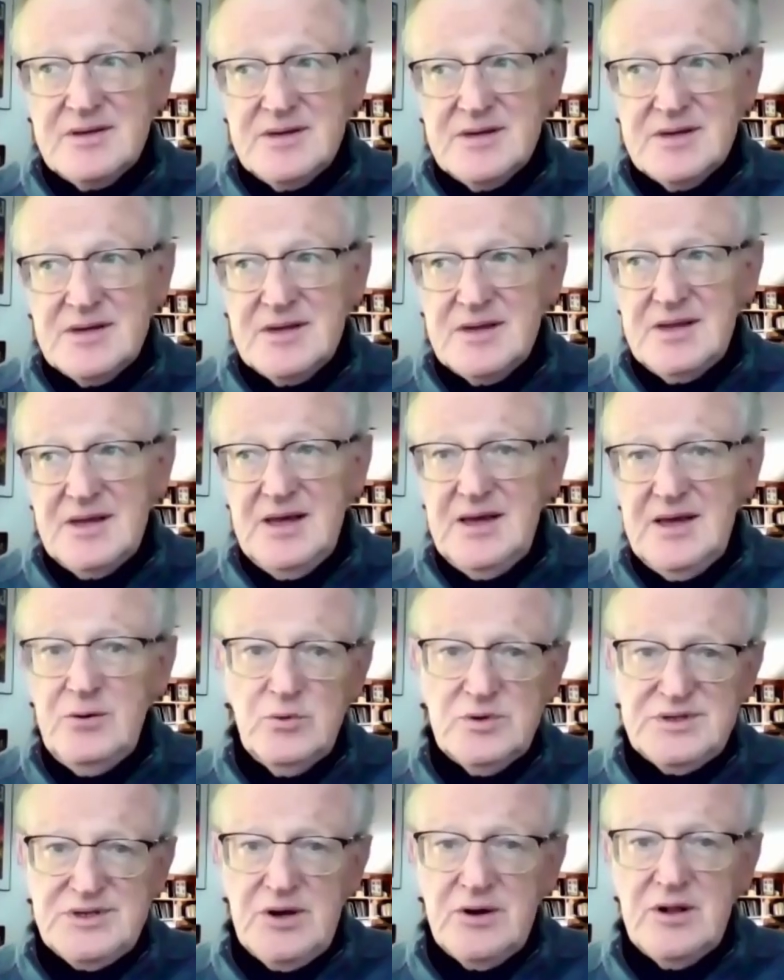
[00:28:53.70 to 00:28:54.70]
uh, he
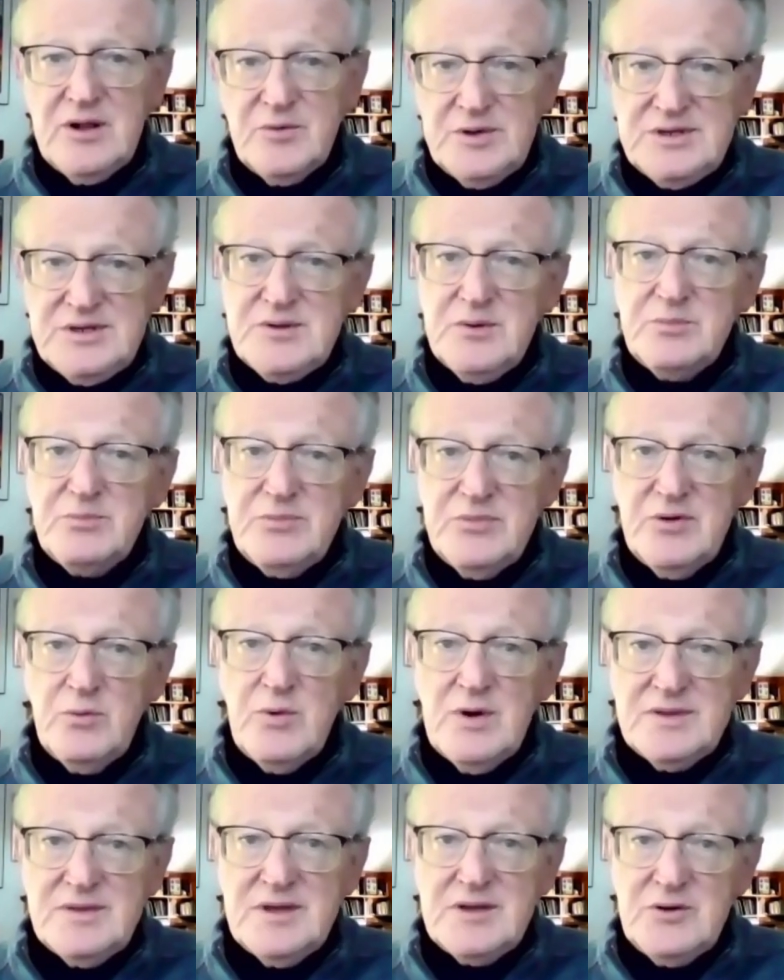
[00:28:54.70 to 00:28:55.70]
was always the, the
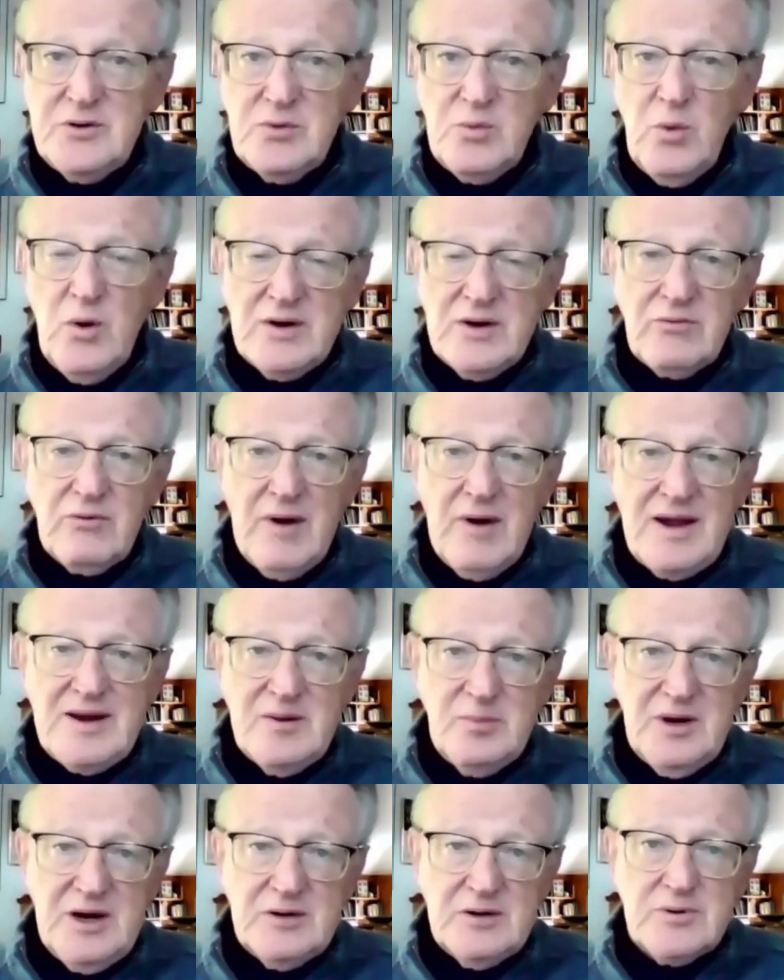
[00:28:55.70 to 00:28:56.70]
one that you'd want to write
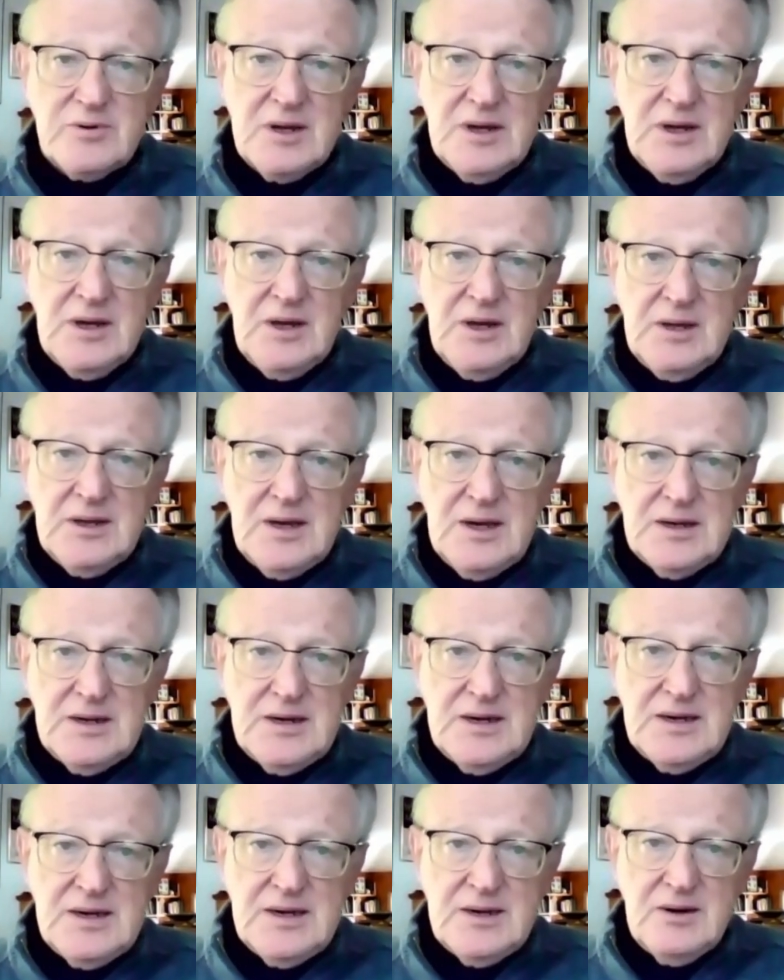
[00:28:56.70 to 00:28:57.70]
about
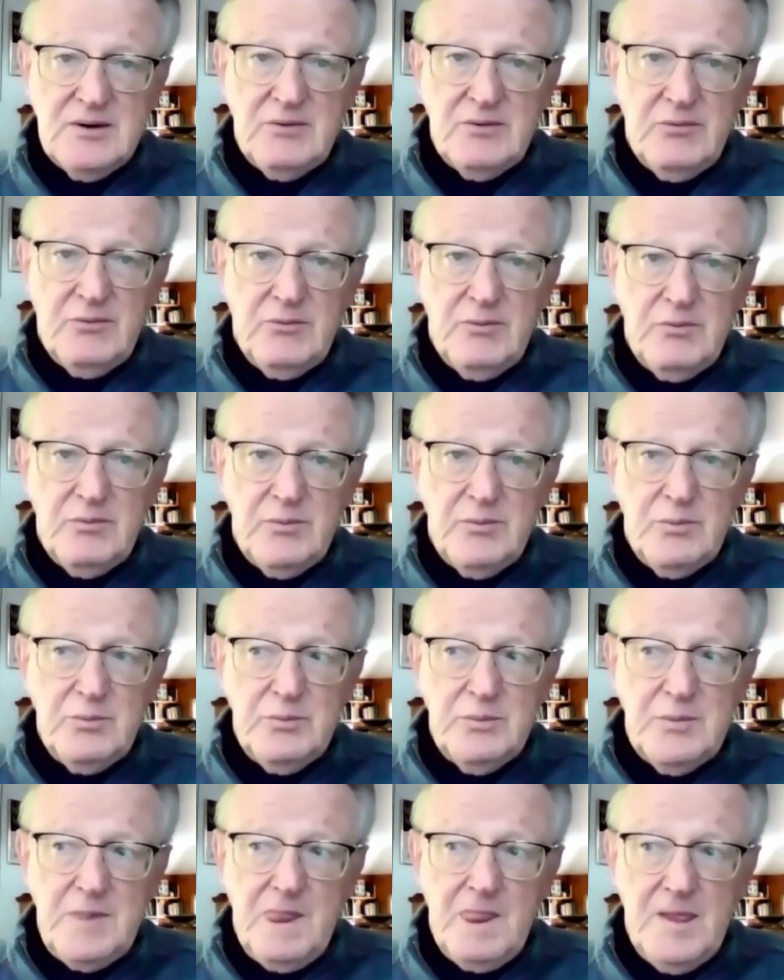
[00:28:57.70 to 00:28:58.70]
uh,
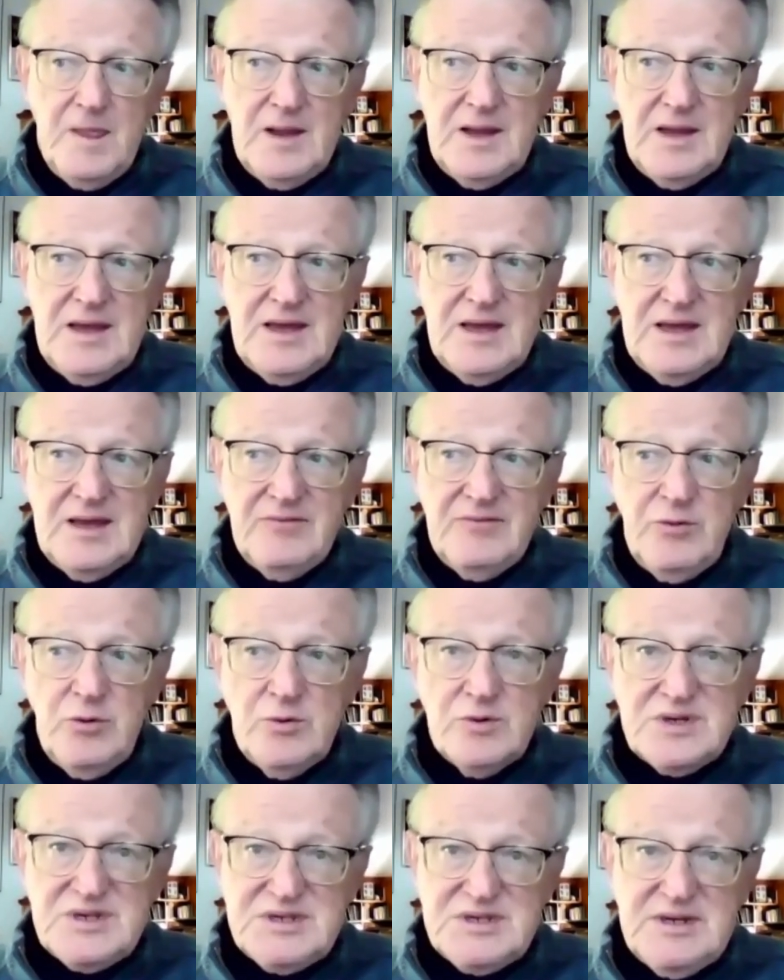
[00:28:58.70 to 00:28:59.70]
if you
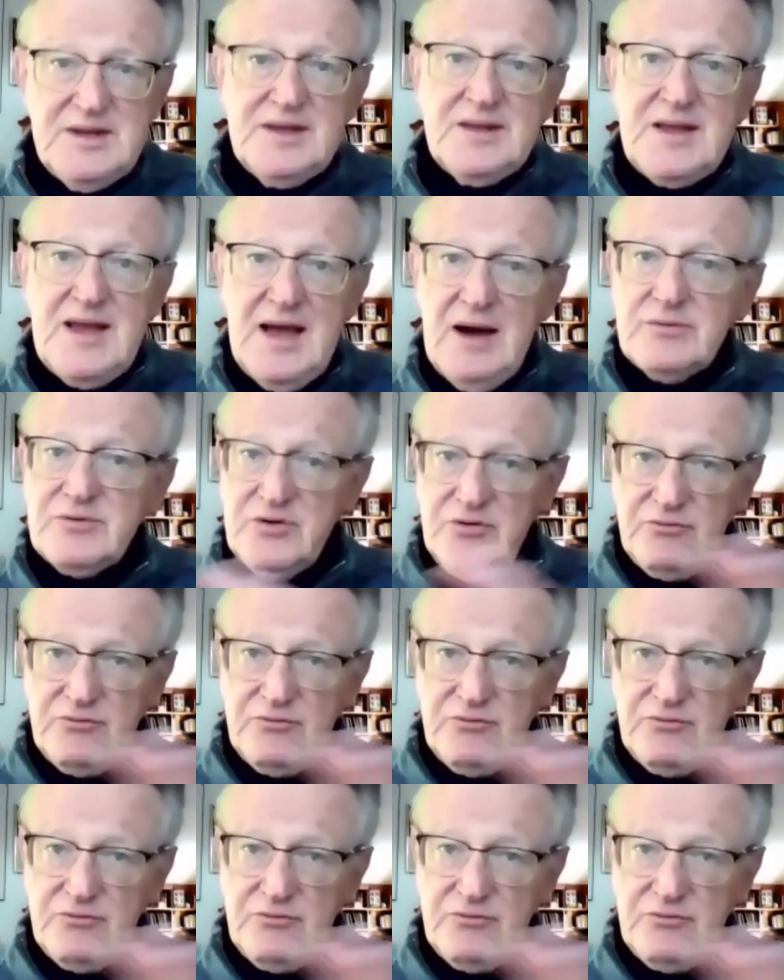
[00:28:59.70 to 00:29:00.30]
were sitting down to